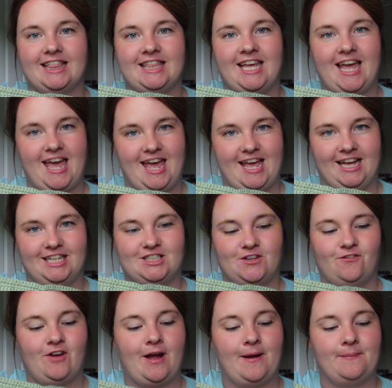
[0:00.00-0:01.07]
the eggs
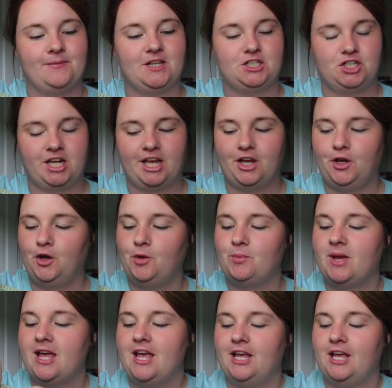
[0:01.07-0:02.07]
from the chicken coop,